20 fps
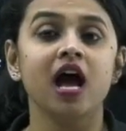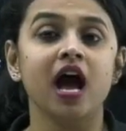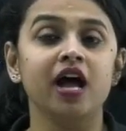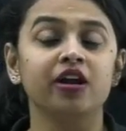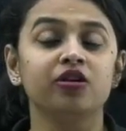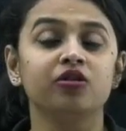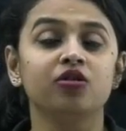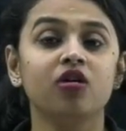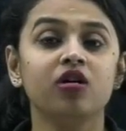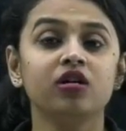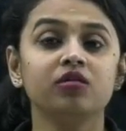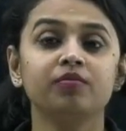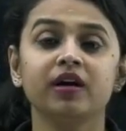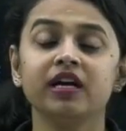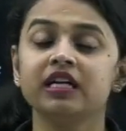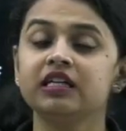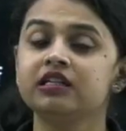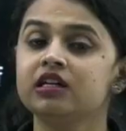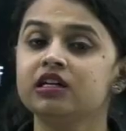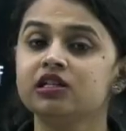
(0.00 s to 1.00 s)
and not
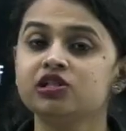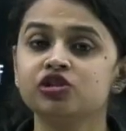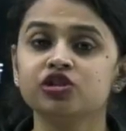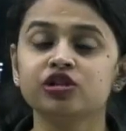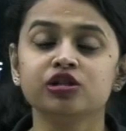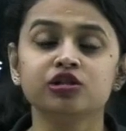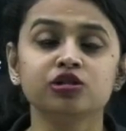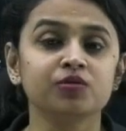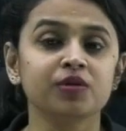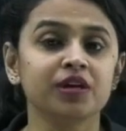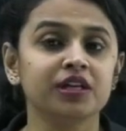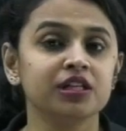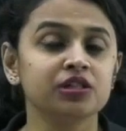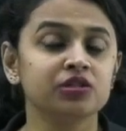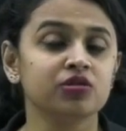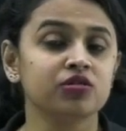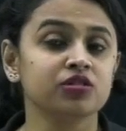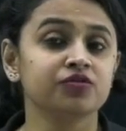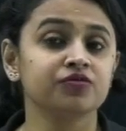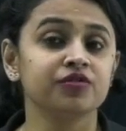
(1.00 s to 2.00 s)
by indulging into any
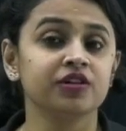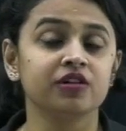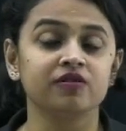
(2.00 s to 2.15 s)
sort of